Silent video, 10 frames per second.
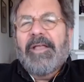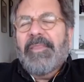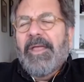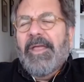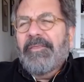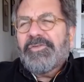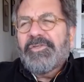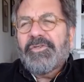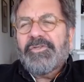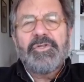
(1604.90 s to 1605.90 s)
and then
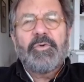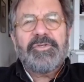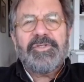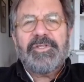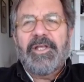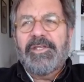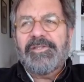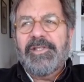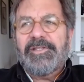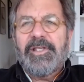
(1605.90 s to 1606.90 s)
there's newer studies
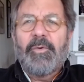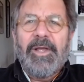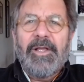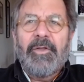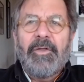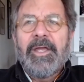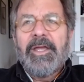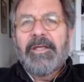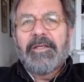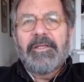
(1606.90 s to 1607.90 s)
that say, well,
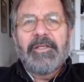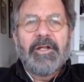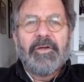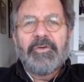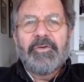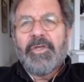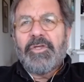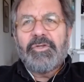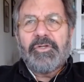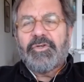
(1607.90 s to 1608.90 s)

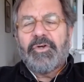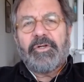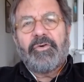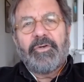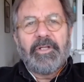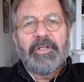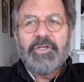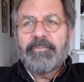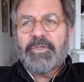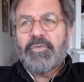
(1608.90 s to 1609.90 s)
you could draw a
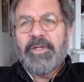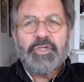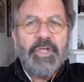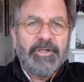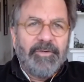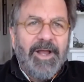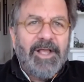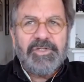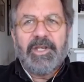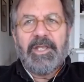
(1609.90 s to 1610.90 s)
correlation between
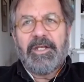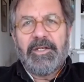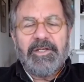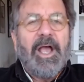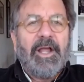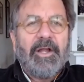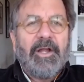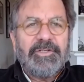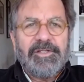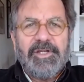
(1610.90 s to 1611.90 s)
generosity and higher
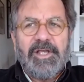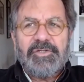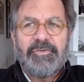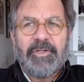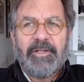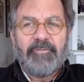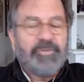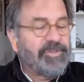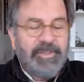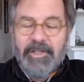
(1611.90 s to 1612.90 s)
testosterone
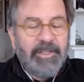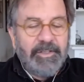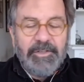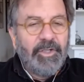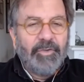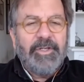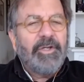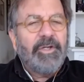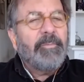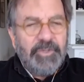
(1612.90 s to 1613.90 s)
levels. You don't
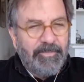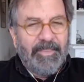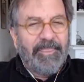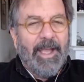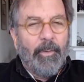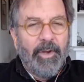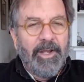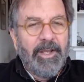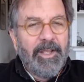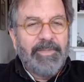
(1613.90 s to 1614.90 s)
hear much about that one
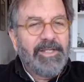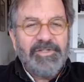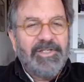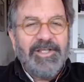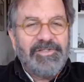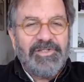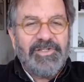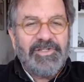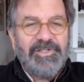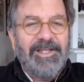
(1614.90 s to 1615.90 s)
because it doesn't
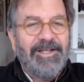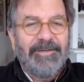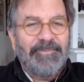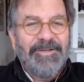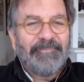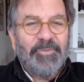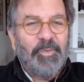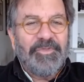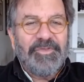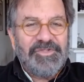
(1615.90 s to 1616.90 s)
sync up
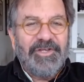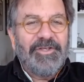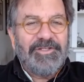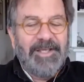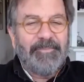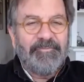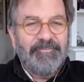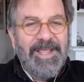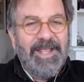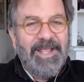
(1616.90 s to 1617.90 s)
with the stereotype of
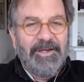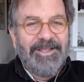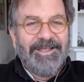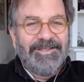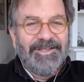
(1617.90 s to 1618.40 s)
men. A